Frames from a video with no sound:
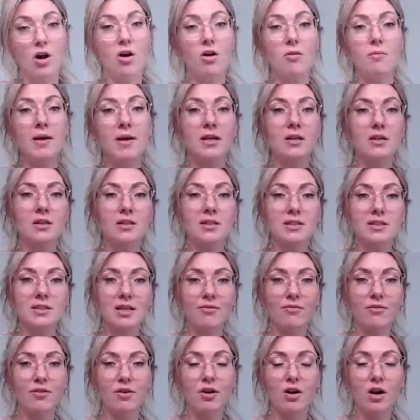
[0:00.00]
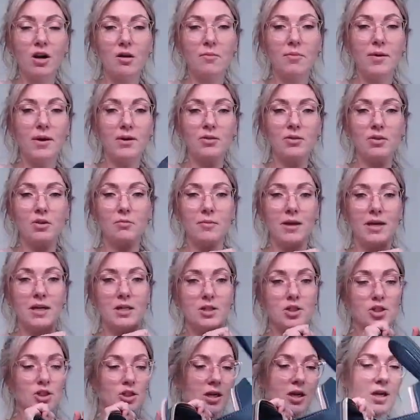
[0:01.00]
Oh my goodness, I forgot about the
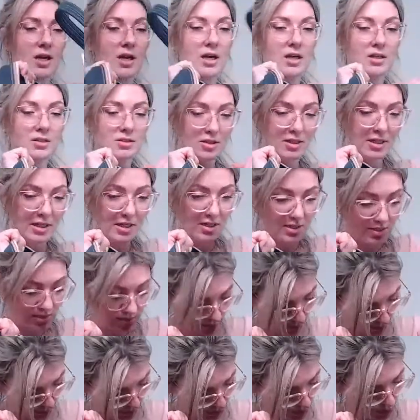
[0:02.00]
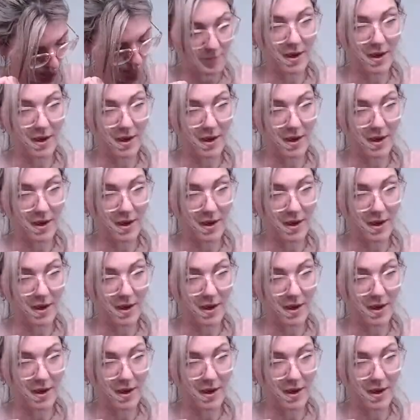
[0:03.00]
mesh. So there's the blue